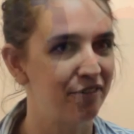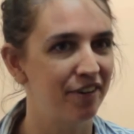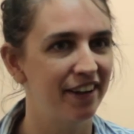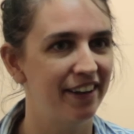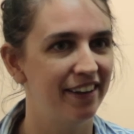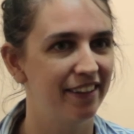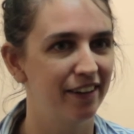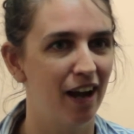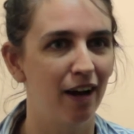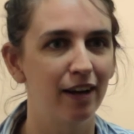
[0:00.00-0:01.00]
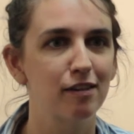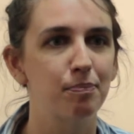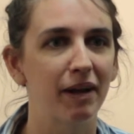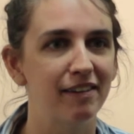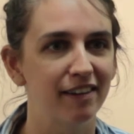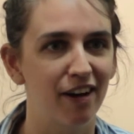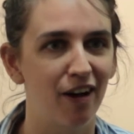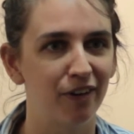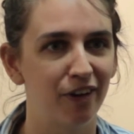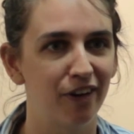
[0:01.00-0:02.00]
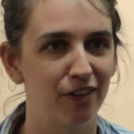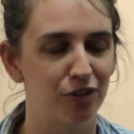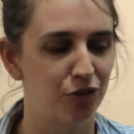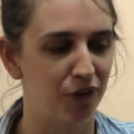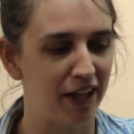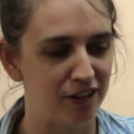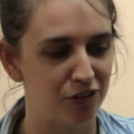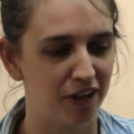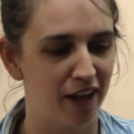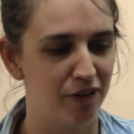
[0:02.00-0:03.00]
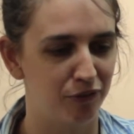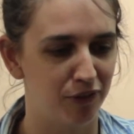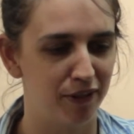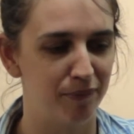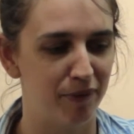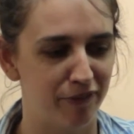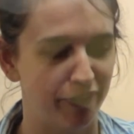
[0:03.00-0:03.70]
of it, the unexpected color, the strange kind of rhythm of